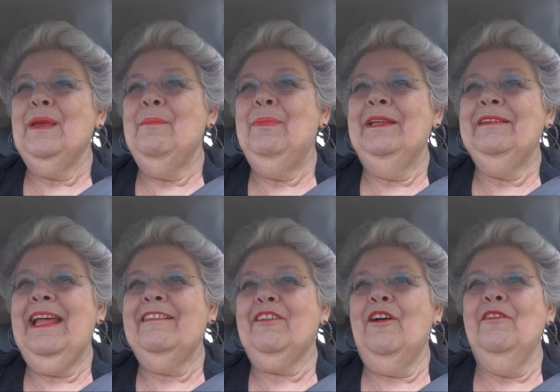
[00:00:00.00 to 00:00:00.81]
But
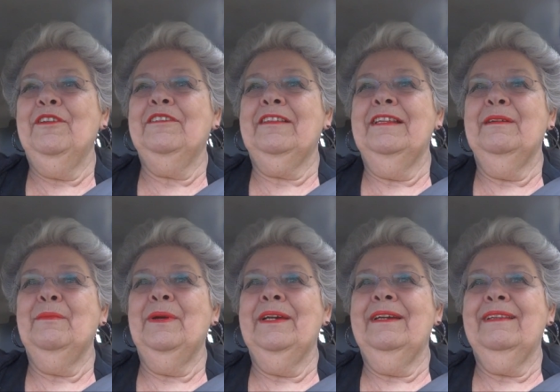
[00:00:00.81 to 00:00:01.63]
that's obviously
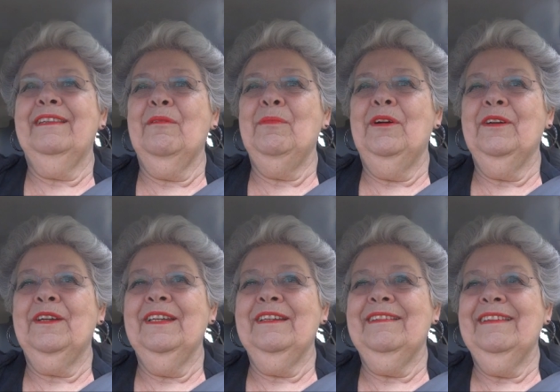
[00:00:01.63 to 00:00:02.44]
where the
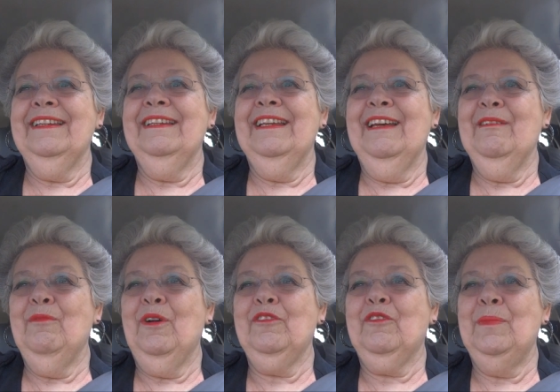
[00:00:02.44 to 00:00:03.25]
market uh,
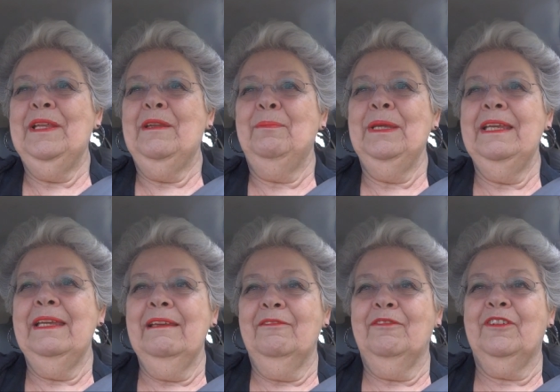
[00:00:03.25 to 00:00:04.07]
wants me to
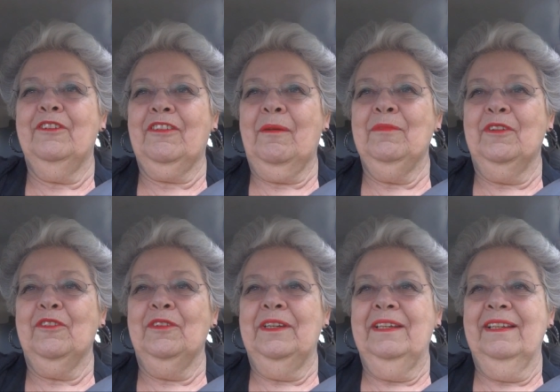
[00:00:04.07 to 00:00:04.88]
be to some
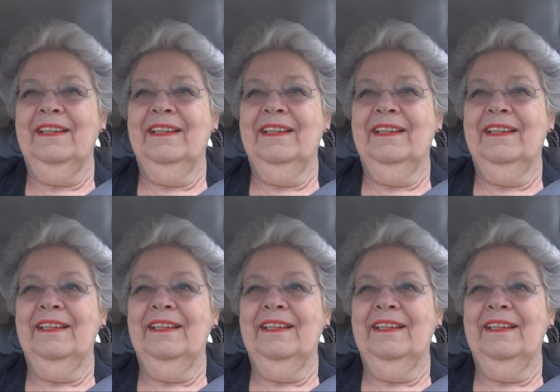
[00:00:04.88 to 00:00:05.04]
degree.